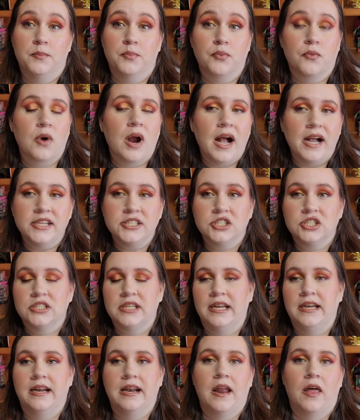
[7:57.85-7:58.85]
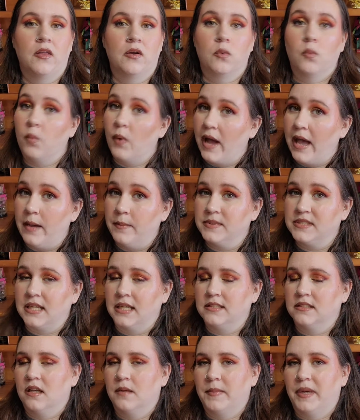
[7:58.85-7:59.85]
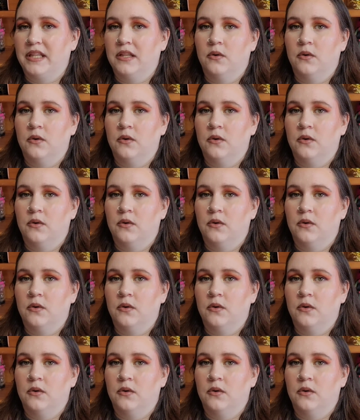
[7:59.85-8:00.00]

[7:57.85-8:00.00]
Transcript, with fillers: brush in another way besides along